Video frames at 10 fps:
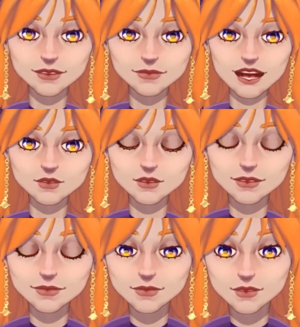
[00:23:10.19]
That one
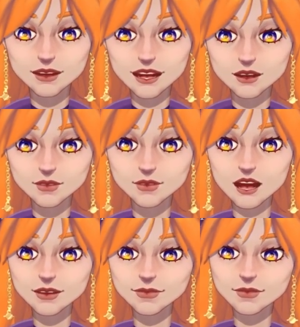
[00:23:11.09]
is finished,
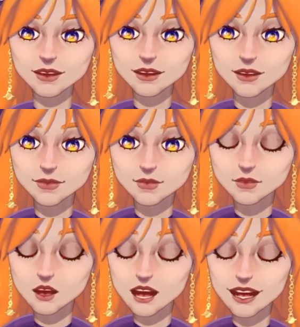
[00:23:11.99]
but it's
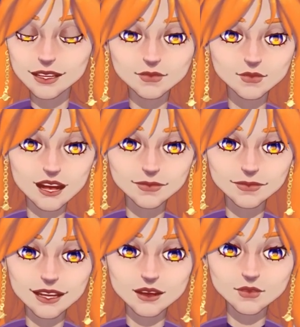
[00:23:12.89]
drying right
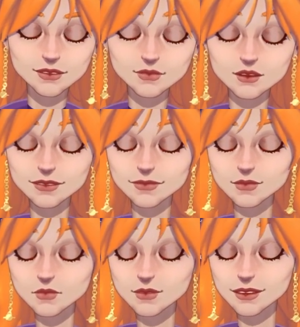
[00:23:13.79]
now. It's waiting
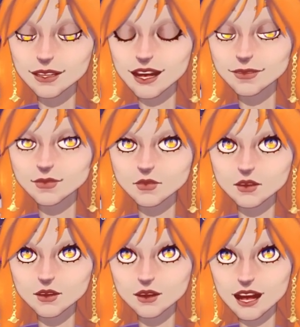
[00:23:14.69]
for the client to
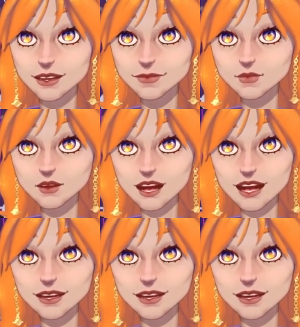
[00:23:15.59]
reply to me.